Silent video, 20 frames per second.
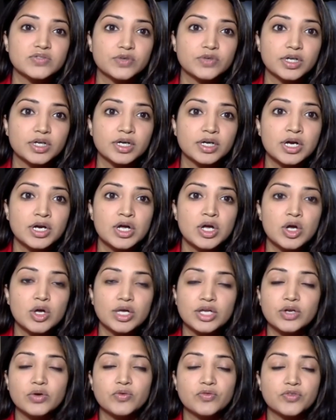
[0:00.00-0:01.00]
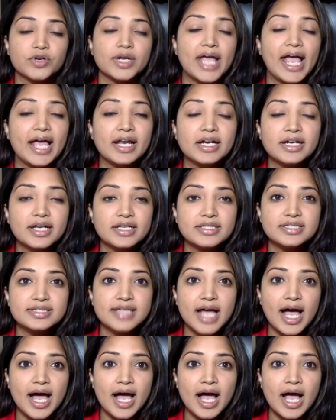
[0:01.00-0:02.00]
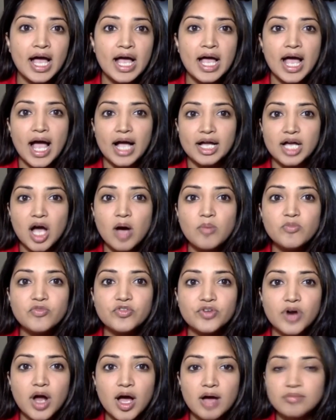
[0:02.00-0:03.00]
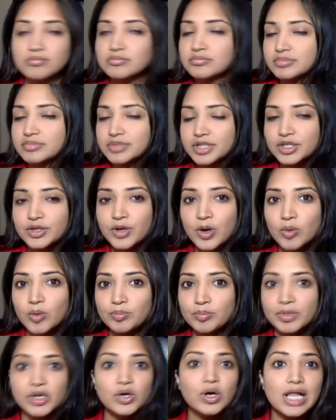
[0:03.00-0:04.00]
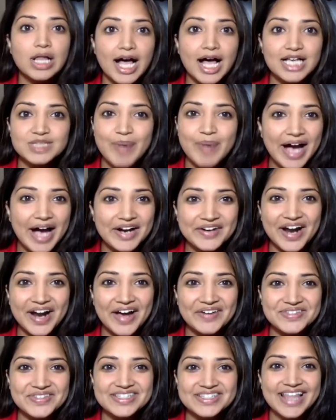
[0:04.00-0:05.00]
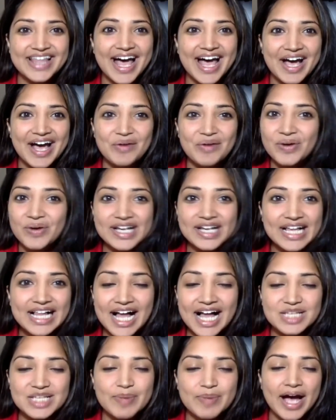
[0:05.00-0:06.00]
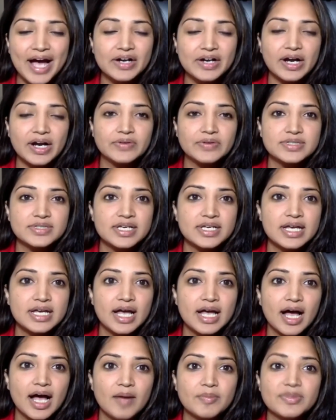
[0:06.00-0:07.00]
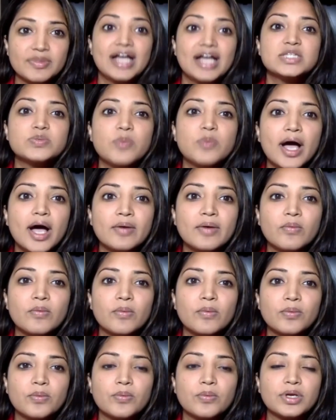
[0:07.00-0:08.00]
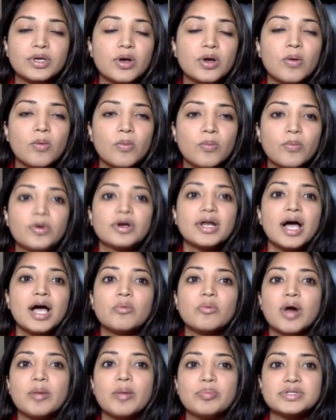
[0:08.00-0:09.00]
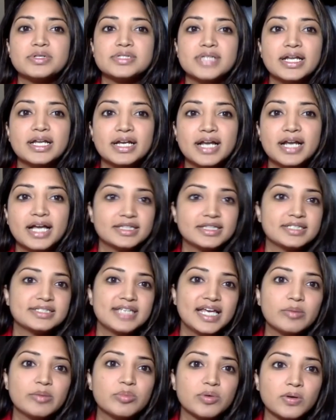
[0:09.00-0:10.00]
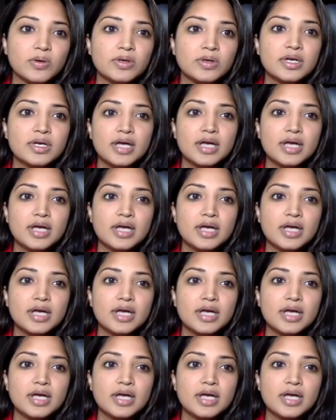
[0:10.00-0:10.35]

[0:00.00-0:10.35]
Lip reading: for candidates that come from, middle class backgrounds, that working class backgrounds. That's why, we're not represented at the table.